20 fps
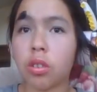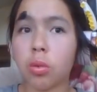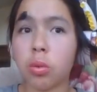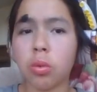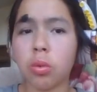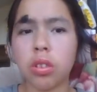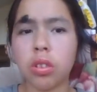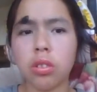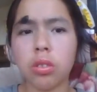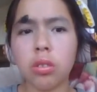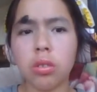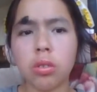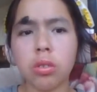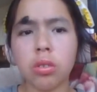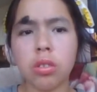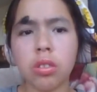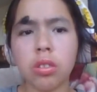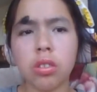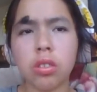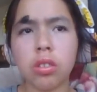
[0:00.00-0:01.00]

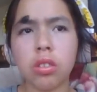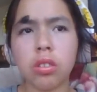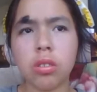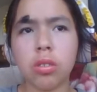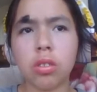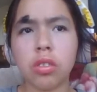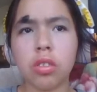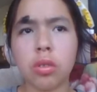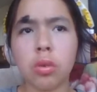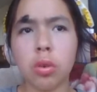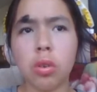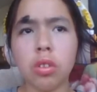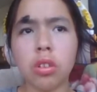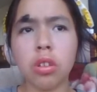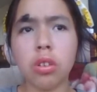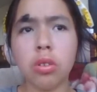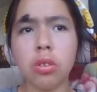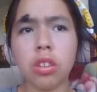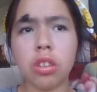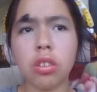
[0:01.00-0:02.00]
Hulu. Was it
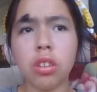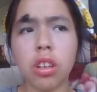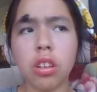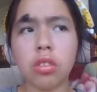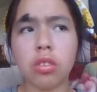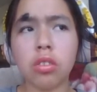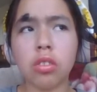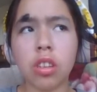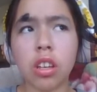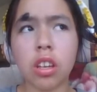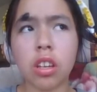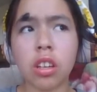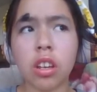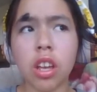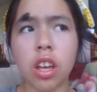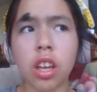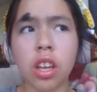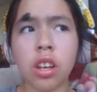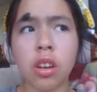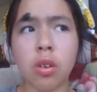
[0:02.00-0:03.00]
Hulu,
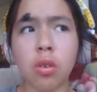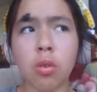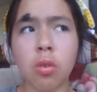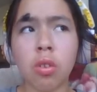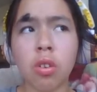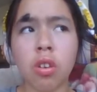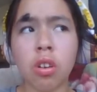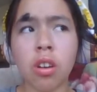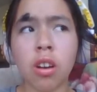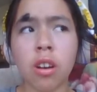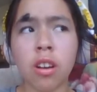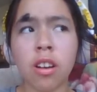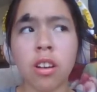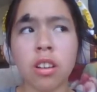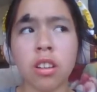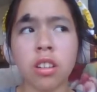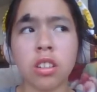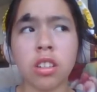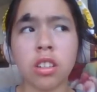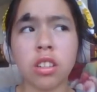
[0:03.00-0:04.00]
CNN,
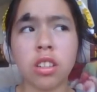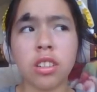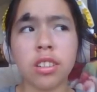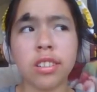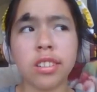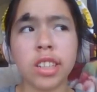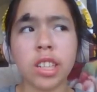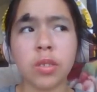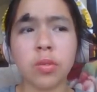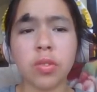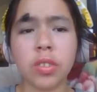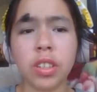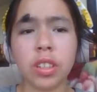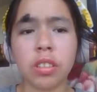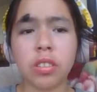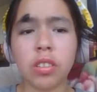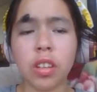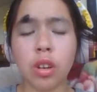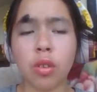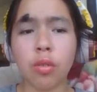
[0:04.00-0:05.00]
or
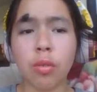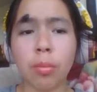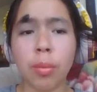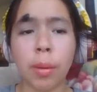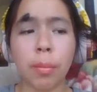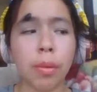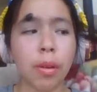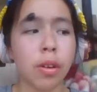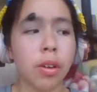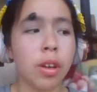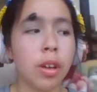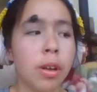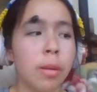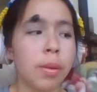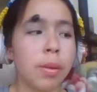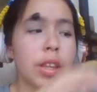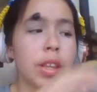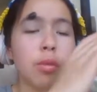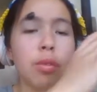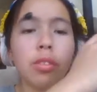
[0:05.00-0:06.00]
Netflix? I don't remember.
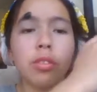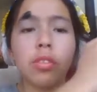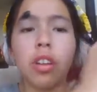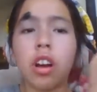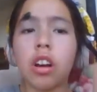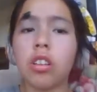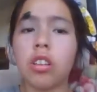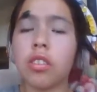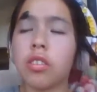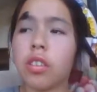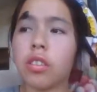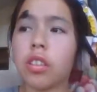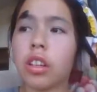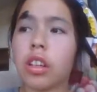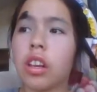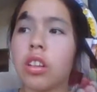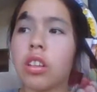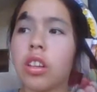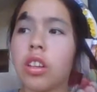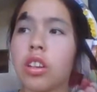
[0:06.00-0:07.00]
But there was
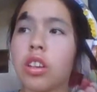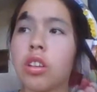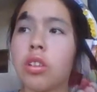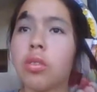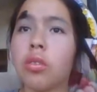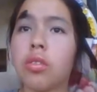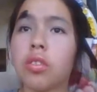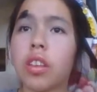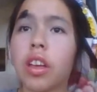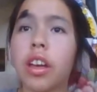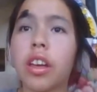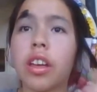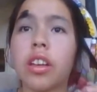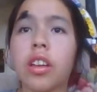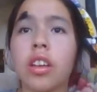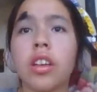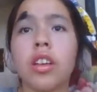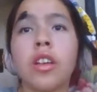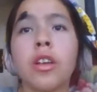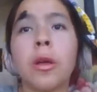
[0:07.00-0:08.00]
something on the news that
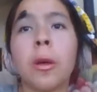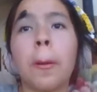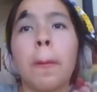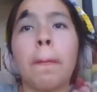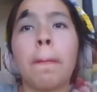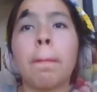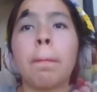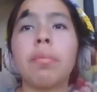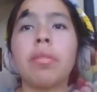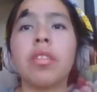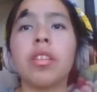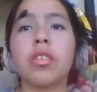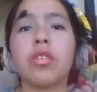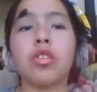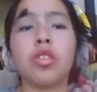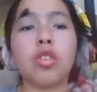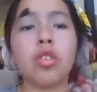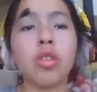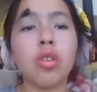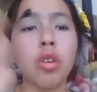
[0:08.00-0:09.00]

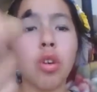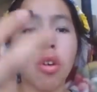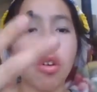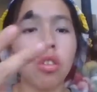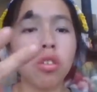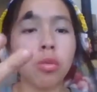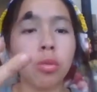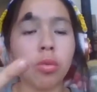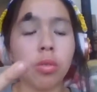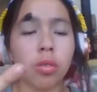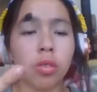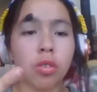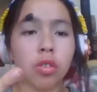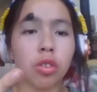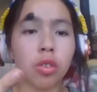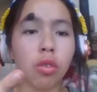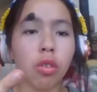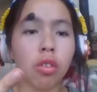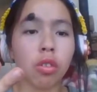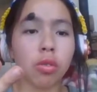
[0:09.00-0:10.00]
two girls
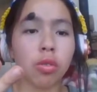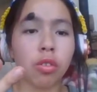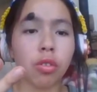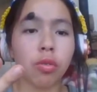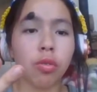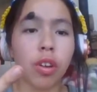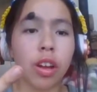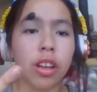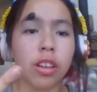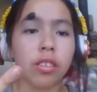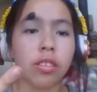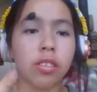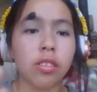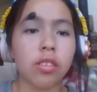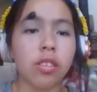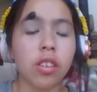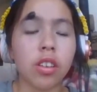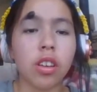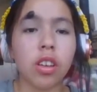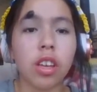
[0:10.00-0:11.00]
were
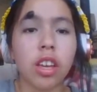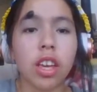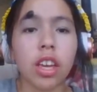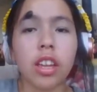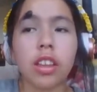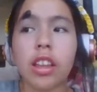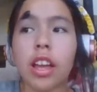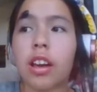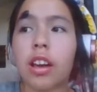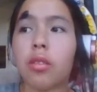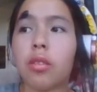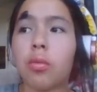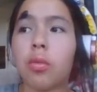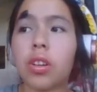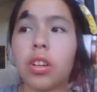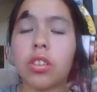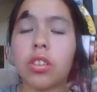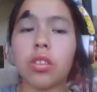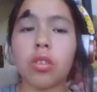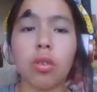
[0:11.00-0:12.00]
friends, and that
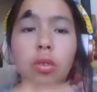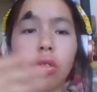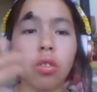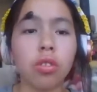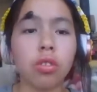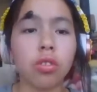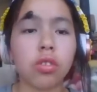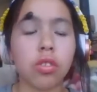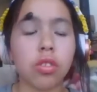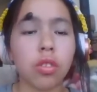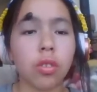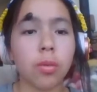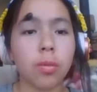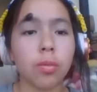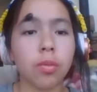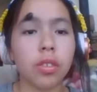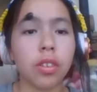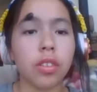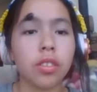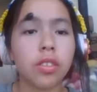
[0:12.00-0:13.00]
the girls
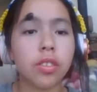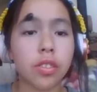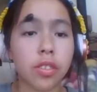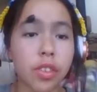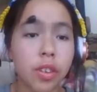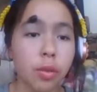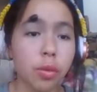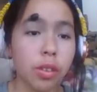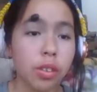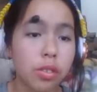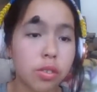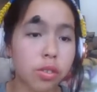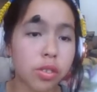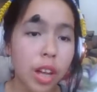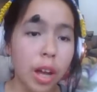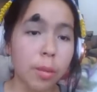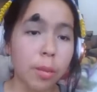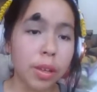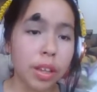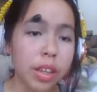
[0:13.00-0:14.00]
was
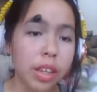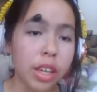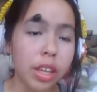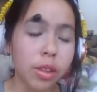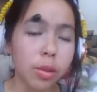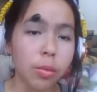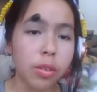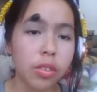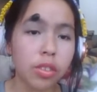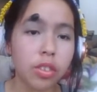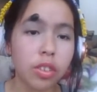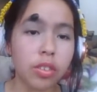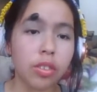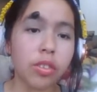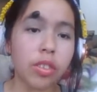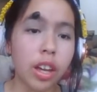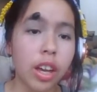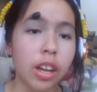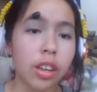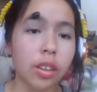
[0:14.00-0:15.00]
stabbing the other one to
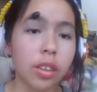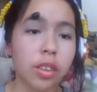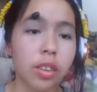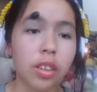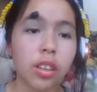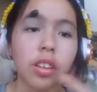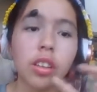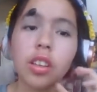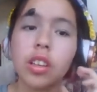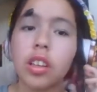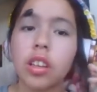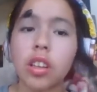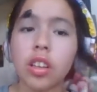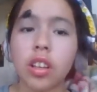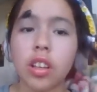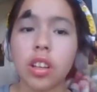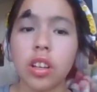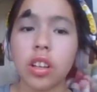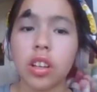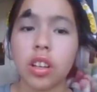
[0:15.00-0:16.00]
death,
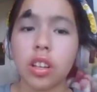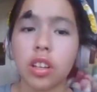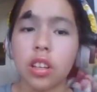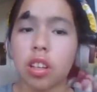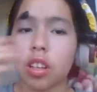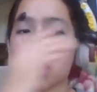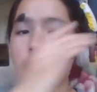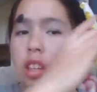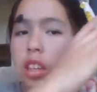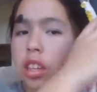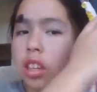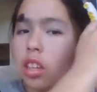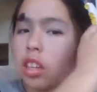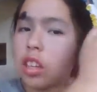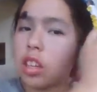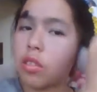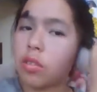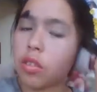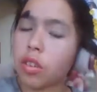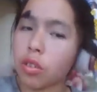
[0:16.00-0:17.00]
and
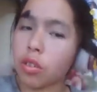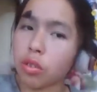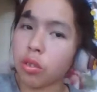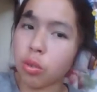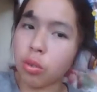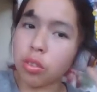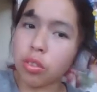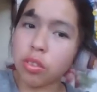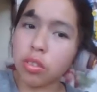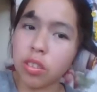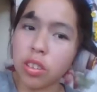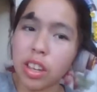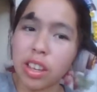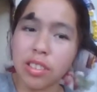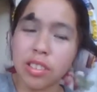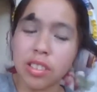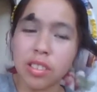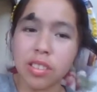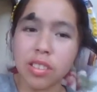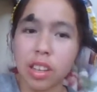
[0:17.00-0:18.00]
giving her
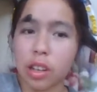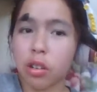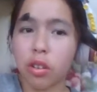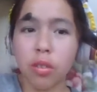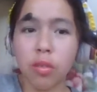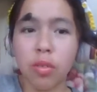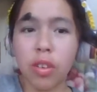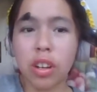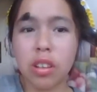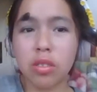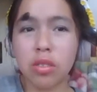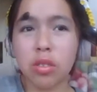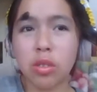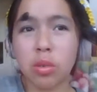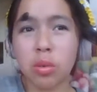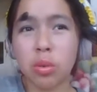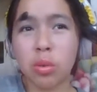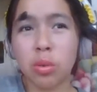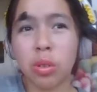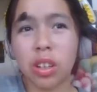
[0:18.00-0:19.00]
as a sacrifice
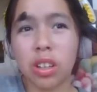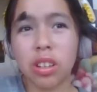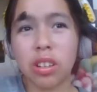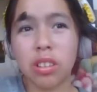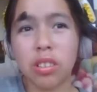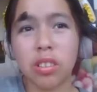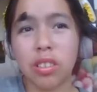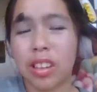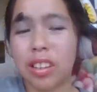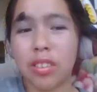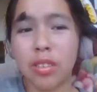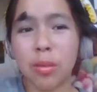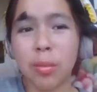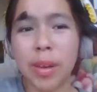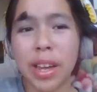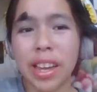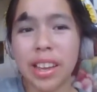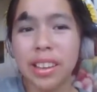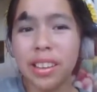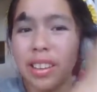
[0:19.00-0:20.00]
to like
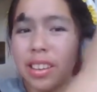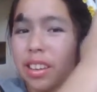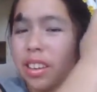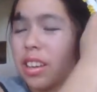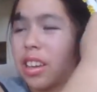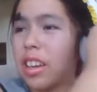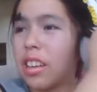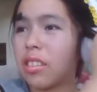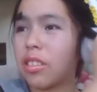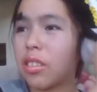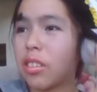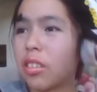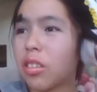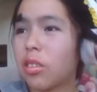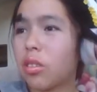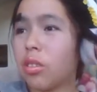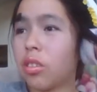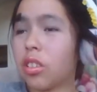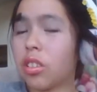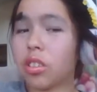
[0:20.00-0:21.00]
Slenderman and something,
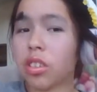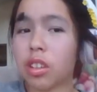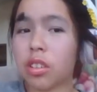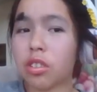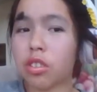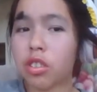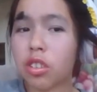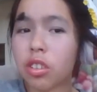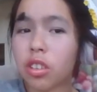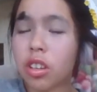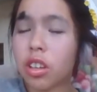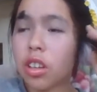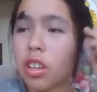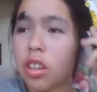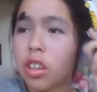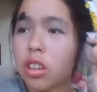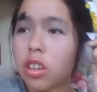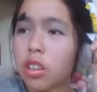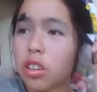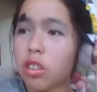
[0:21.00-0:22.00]
all this kind of shit,
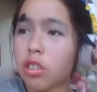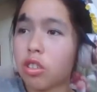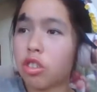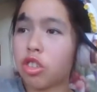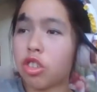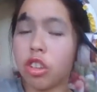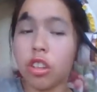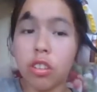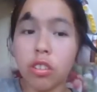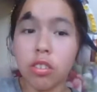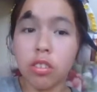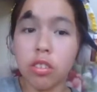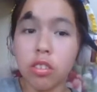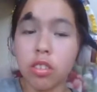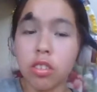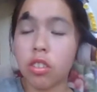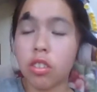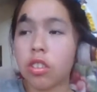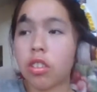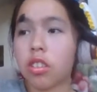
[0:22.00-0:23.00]

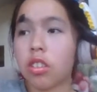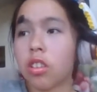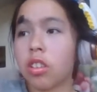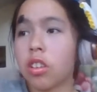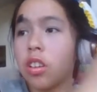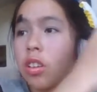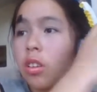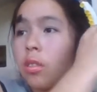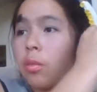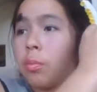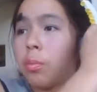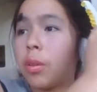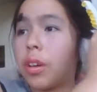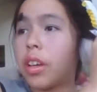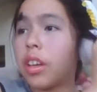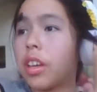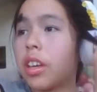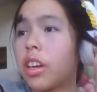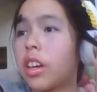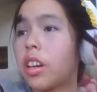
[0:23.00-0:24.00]
shiz.
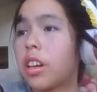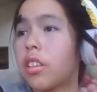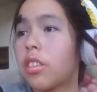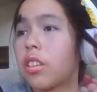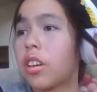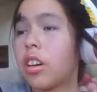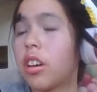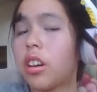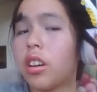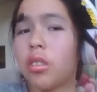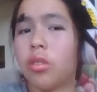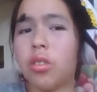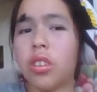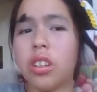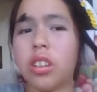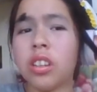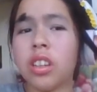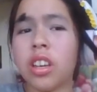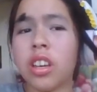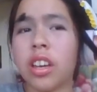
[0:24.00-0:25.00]
And I thought,
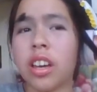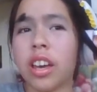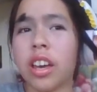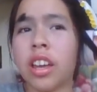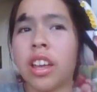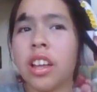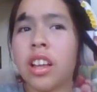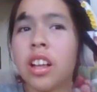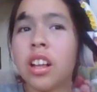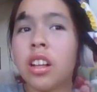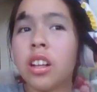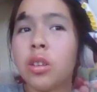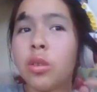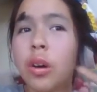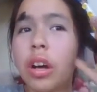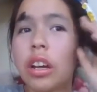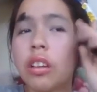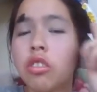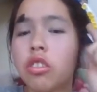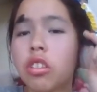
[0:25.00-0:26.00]
what the hell?
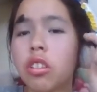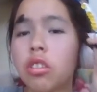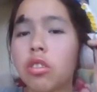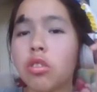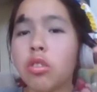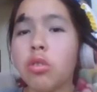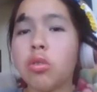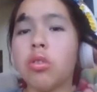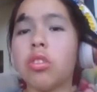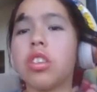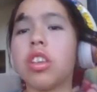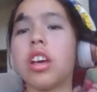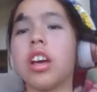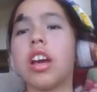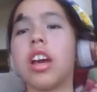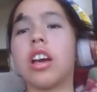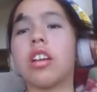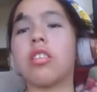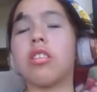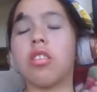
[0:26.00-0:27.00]
Why'd you do
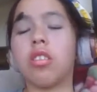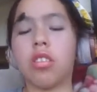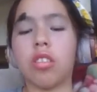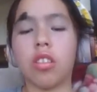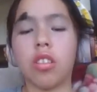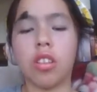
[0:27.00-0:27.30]
that?